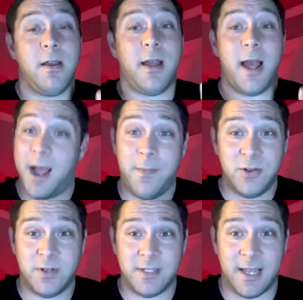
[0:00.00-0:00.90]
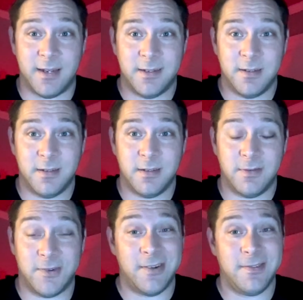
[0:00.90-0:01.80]
how much was that?
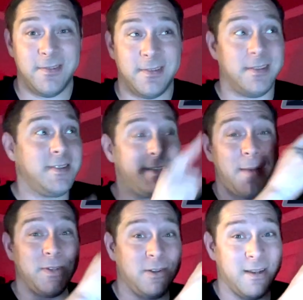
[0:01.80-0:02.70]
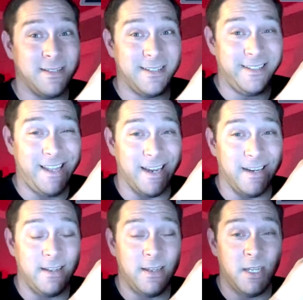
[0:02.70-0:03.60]
Well, this is how much it costs in
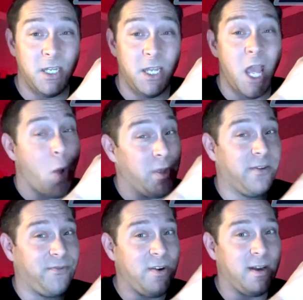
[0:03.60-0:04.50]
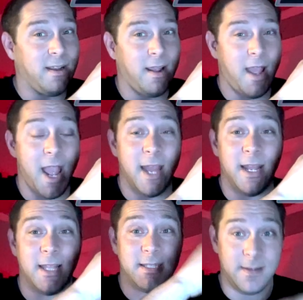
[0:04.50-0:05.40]
yen. We convert it and
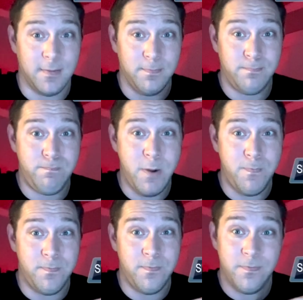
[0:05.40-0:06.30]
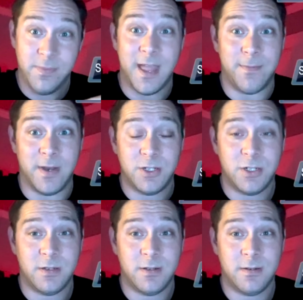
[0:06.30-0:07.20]
it's boop, that much.
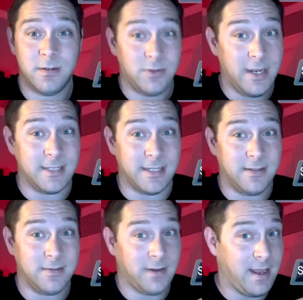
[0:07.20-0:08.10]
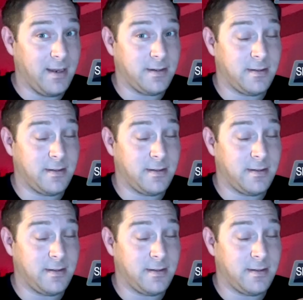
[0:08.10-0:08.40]
Crazy, right?